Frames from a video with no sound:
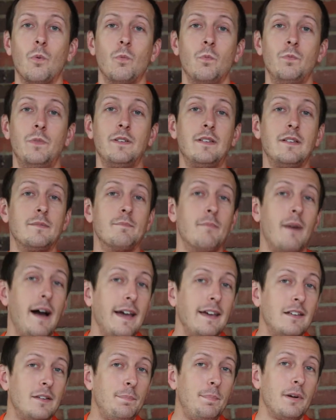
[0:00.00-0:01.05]
This is my
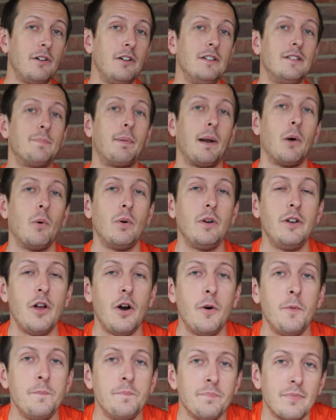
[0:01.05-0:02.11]
experience, but I want to
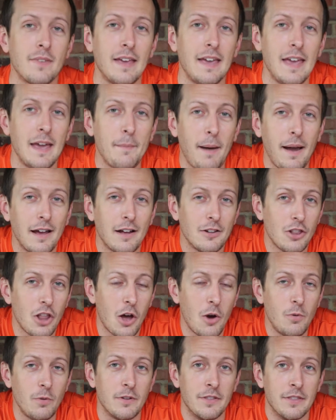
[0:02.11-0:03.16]
know, am I
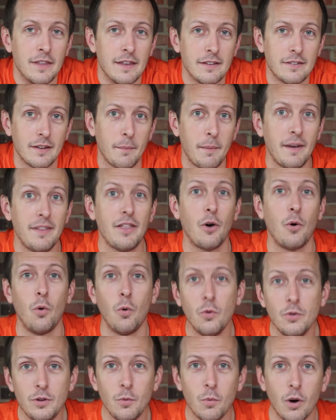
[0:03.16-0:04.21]
alone in this? Am I the
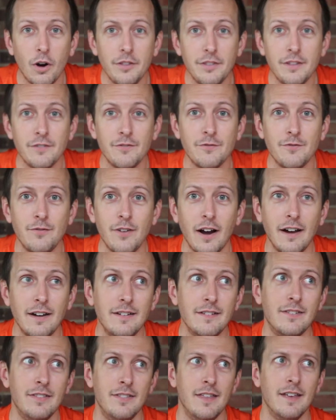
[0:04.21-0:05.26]
only one that
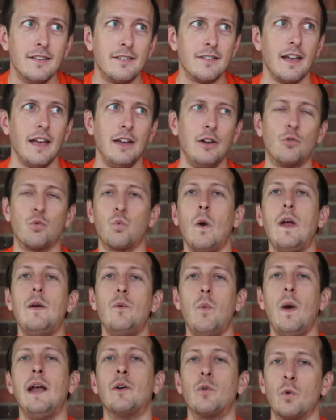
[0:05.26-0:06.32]
finds this a great
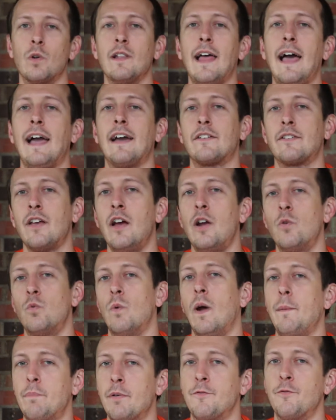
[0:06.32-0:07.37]
way to relax
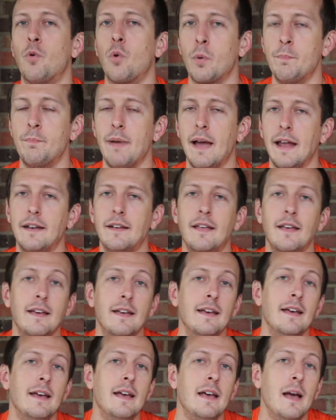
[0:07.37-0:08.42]
right before bed?
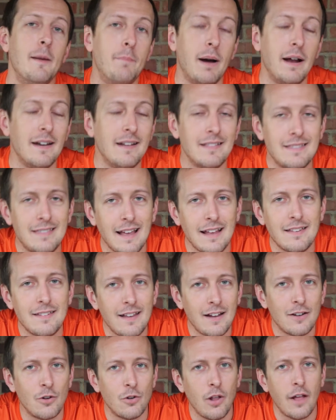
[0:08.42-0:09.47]
But that's
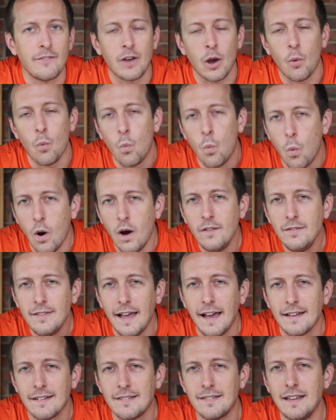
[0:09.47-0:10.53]
not all. I've got one
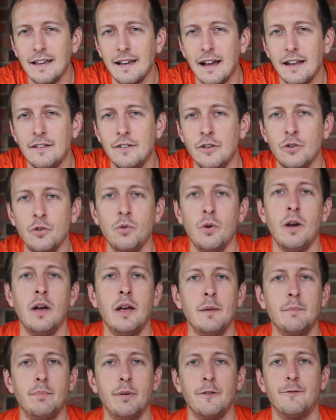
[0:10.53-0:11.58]
last thing I do
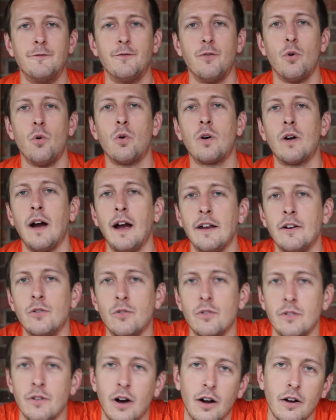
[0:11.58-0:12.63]
before I
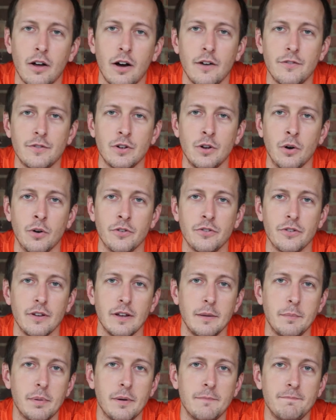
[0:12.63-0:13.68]
nod off to go to sleep.